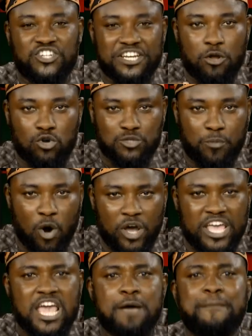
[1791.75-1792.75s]
no go
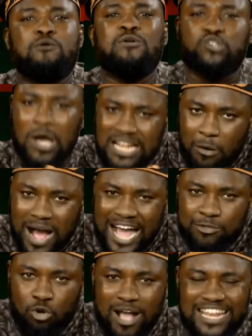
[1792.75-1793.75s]
spoil. Make we join our
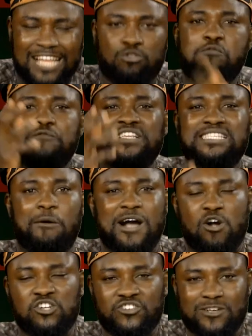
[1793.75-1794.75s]
hand together to move this our
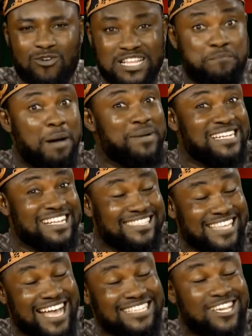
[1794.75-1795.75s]
country go the permanent
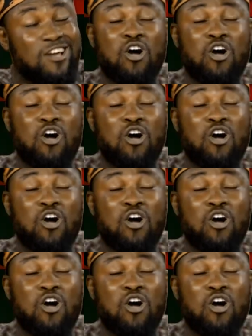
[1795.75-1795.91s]
site.